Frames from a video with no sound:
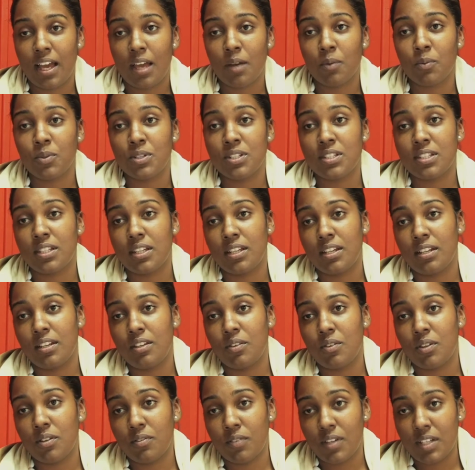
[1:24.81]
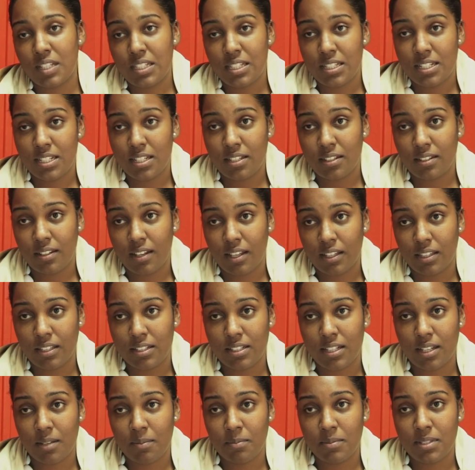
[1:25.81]
I was in university at the
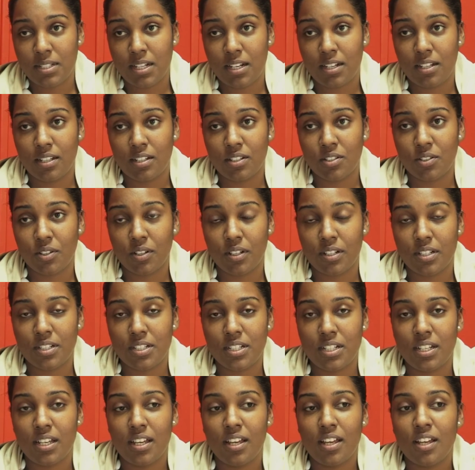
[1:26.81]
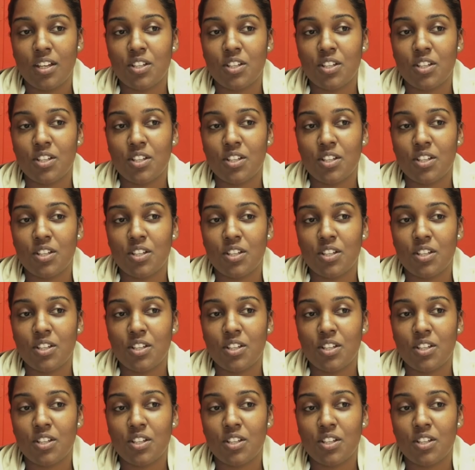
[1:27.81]
time studying geology.